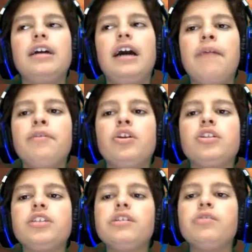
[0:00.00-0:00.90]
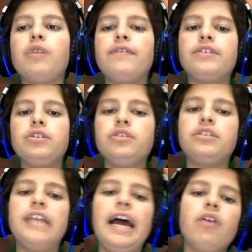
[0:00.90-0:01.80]
I'm considering whether to use
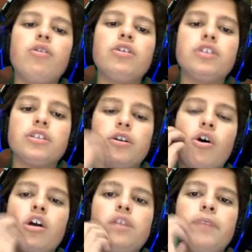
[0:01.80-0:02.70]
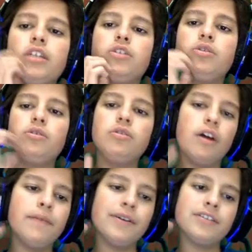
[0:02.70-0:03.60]
that or just occupy the 2
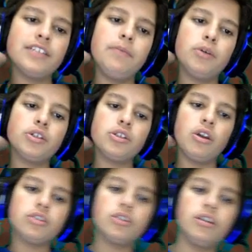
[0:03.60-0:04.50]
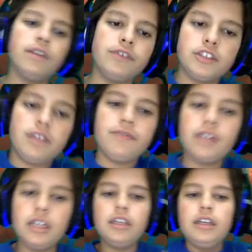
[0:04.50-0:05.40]
other sideboard slots on other stuff.
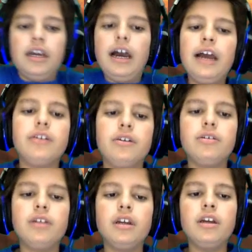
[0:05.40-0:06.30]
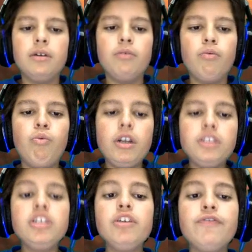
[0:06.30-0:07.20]
I don't know. What
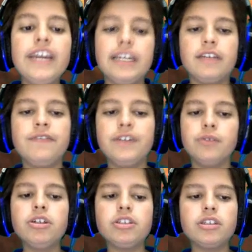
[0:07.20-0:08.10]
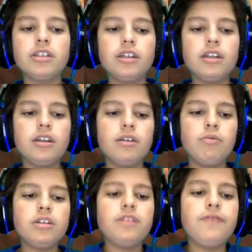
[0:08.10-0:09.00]
do you think, viewers?
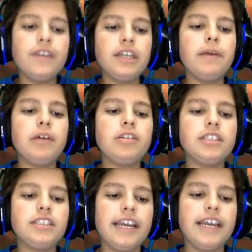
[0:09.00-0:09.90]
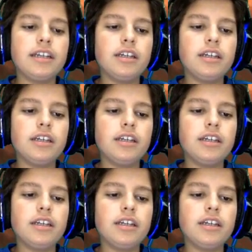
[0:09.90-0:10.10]
What do you think about this deck?